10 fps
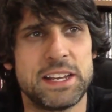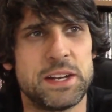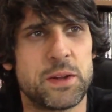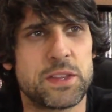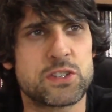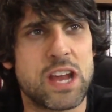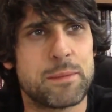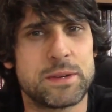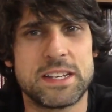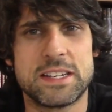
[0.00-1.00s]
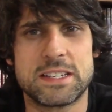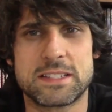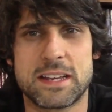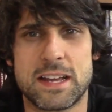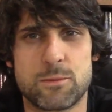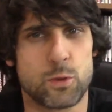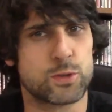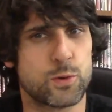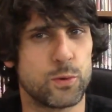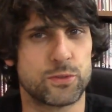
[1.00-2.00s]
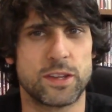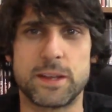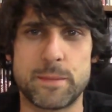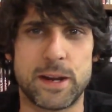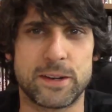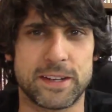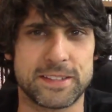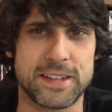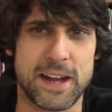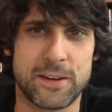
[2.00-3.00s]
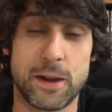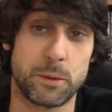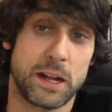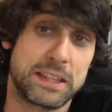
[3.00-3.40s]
you know the Japanese uh, have worse schools than the Americans now. Uh, well,